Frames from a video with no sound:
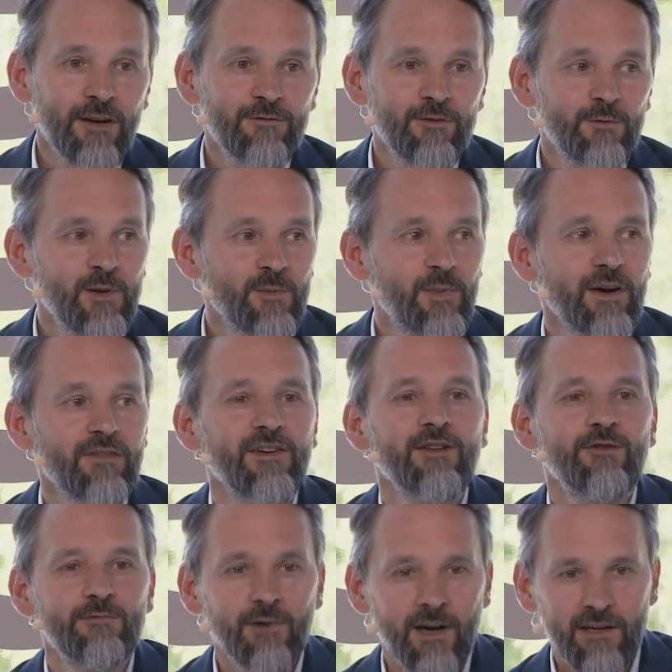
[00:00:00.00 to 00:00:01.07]
have to be
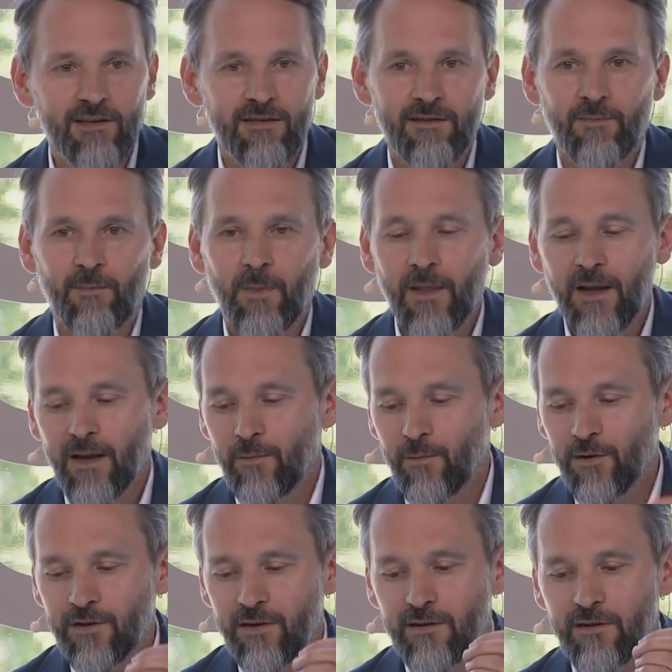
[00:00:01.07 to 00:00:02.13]
perfect to act,
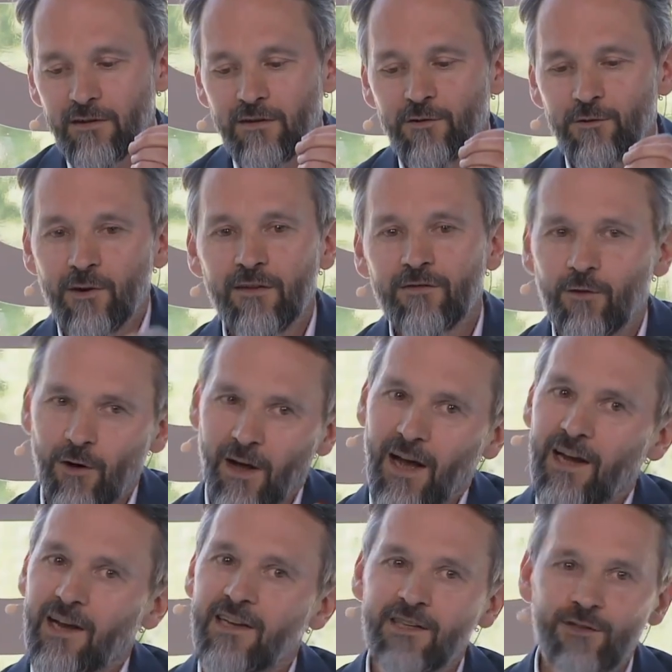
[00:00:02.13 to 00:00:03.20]
but you have to
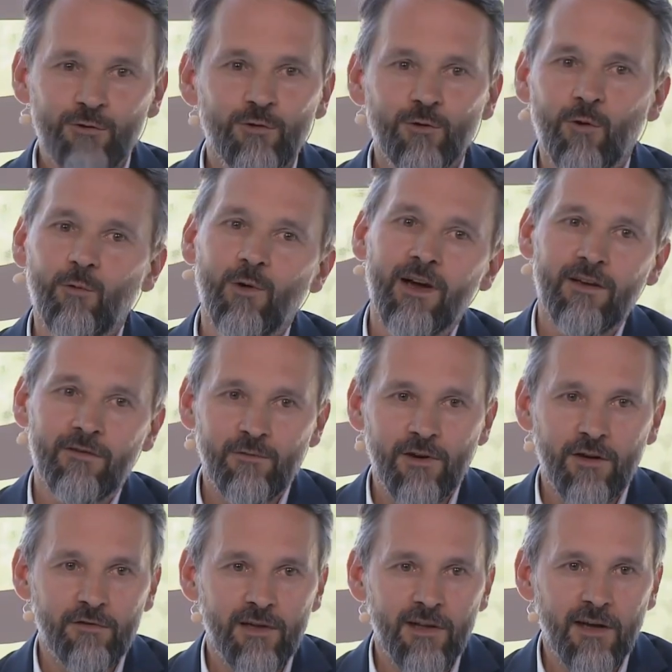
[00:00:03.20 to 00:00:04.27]
at least to know where you
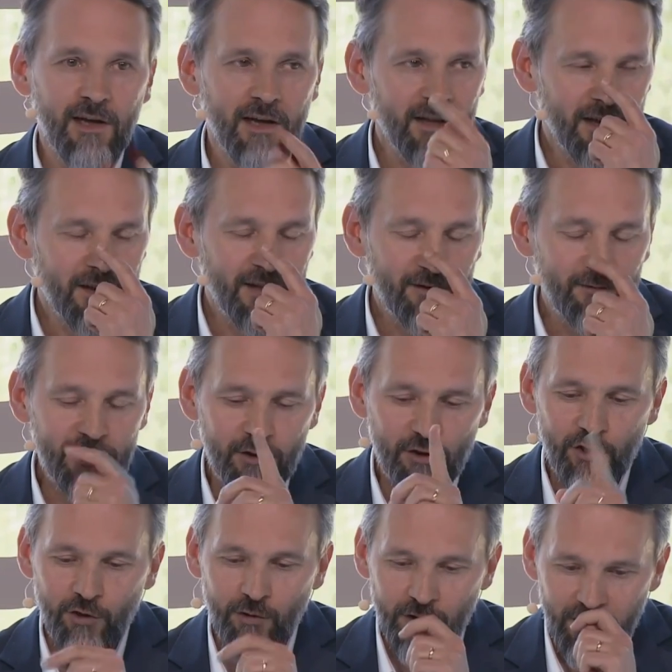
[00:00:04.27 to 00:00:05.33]
are. And there is a
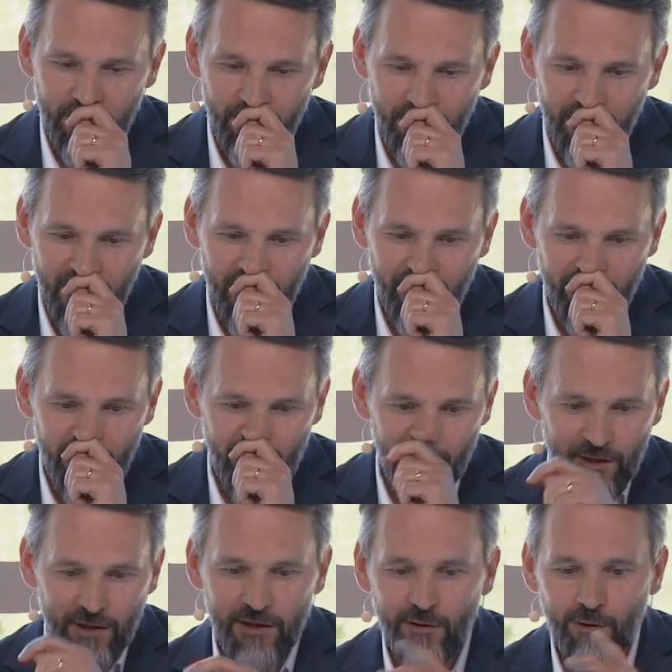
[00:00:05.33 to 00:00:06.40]
joke in France,
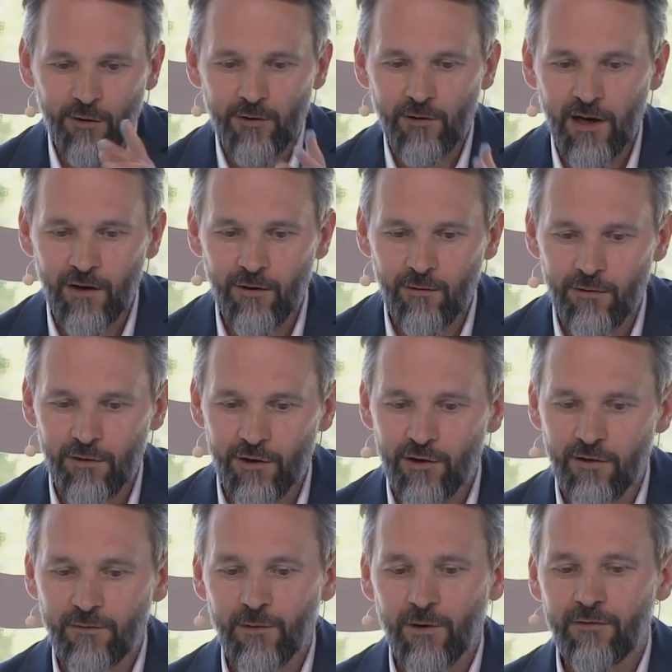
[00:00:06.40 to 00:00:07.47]
which is I call the
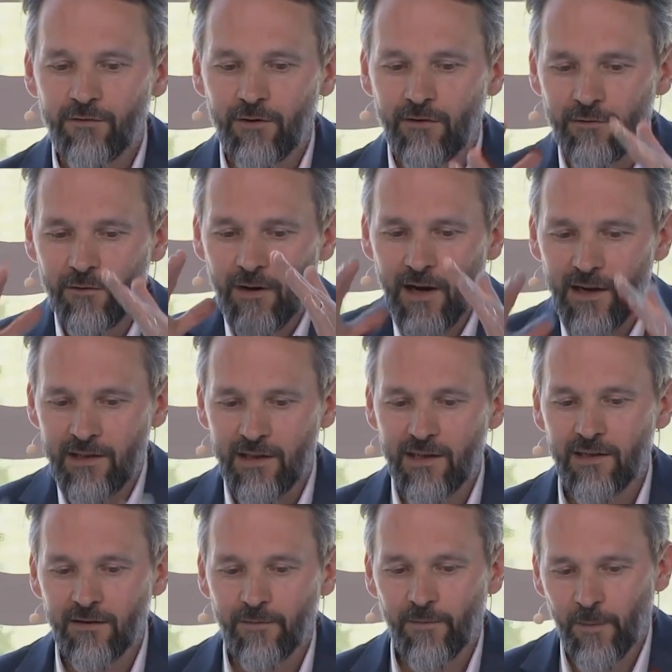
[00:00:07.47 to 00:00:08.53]
joke of the
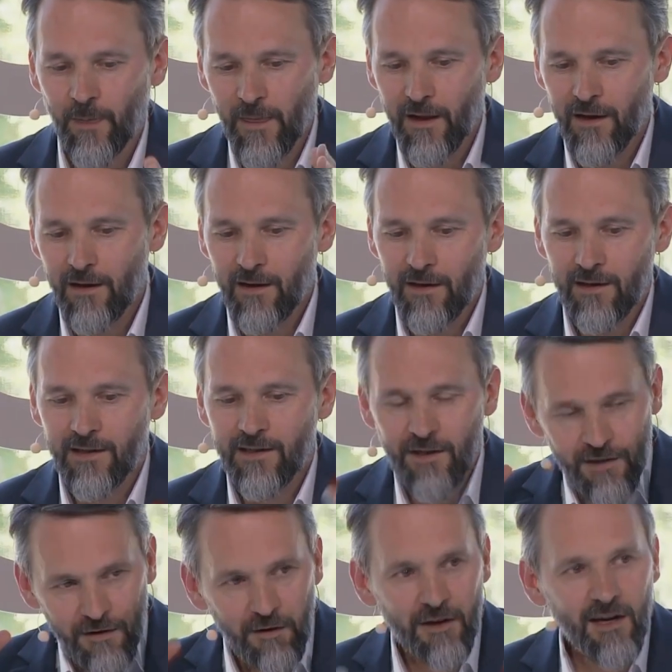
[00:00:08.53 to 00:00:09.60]
lighting. It's
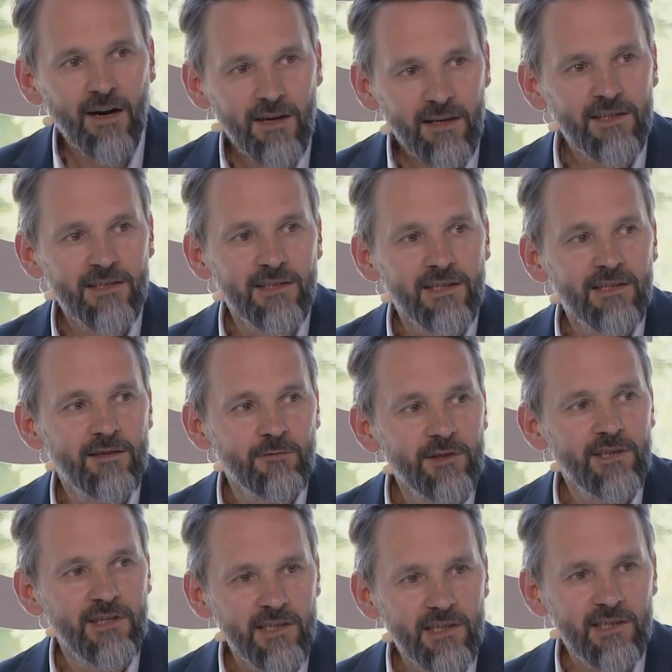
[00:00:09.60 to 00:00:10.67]
a guy is
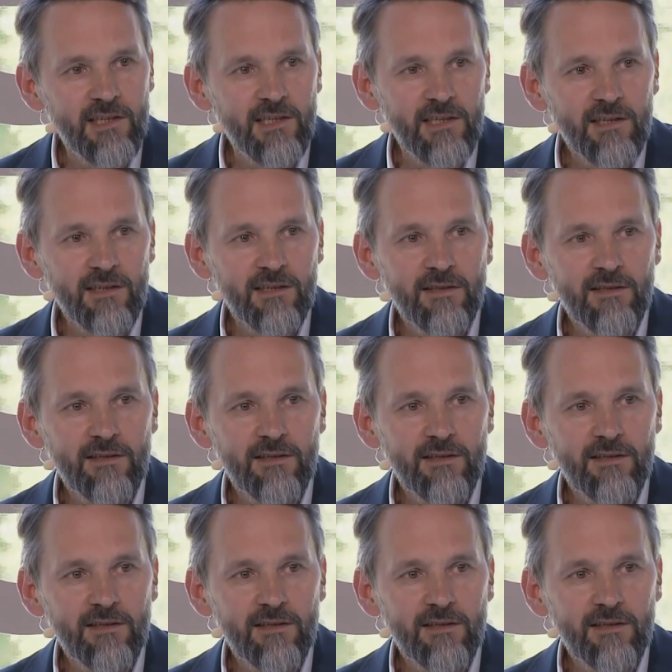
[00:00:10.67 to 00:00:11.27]
losing his key,